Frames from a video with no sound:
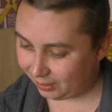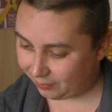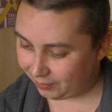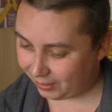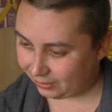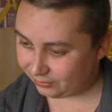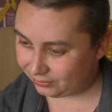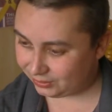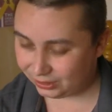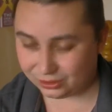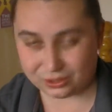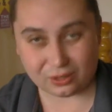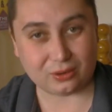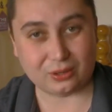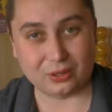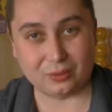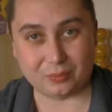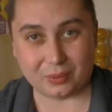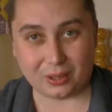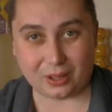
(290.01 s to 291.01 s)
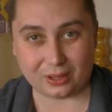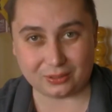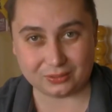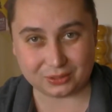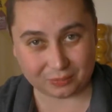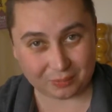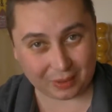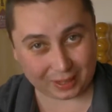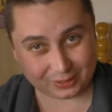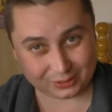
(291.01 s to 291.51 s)
a Bounty chocolate bar
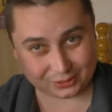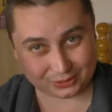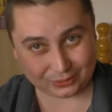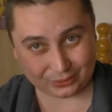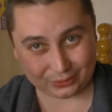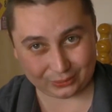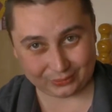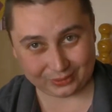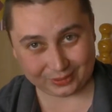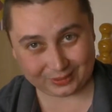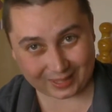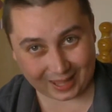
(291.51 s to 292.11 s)
to make sure